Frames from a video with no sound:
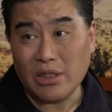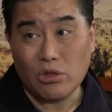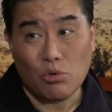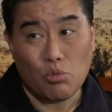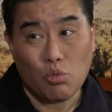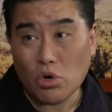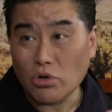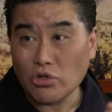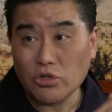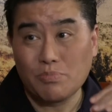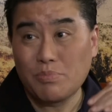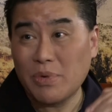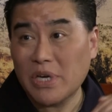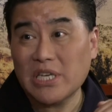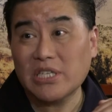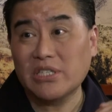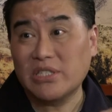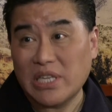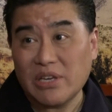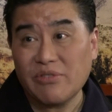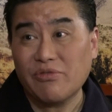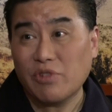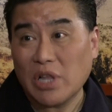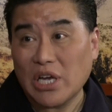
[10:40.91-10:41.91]
and the world's
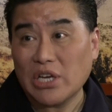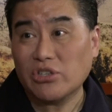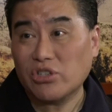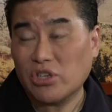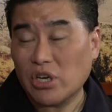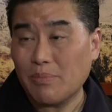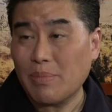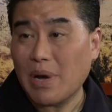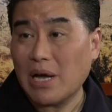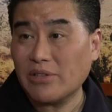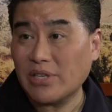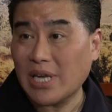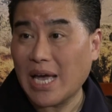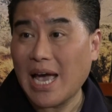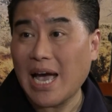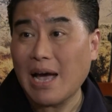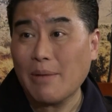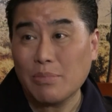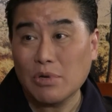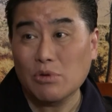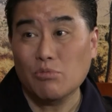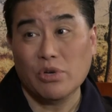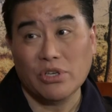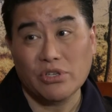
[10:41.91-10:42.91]
biggest deflation about to
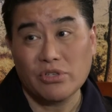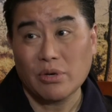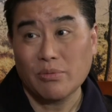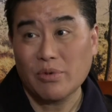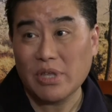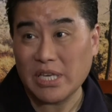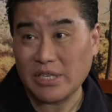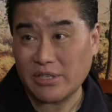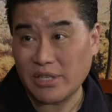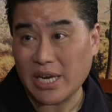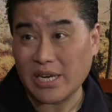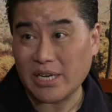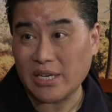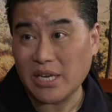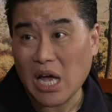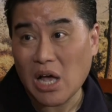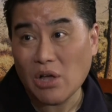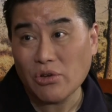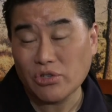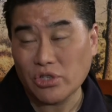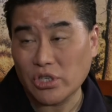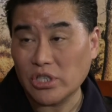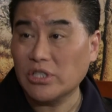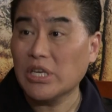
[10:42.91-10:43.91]
happen with some of these
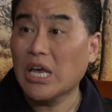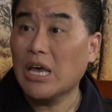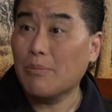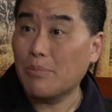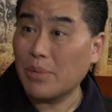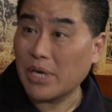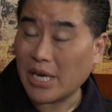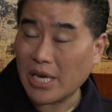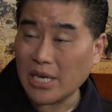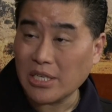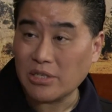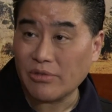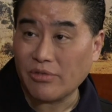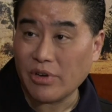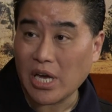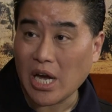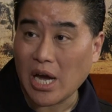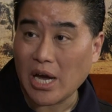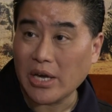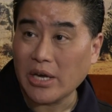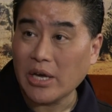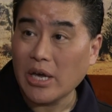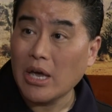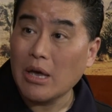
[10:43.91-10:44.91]
technologies because of
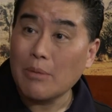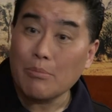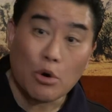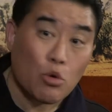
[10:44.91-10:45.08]
AI.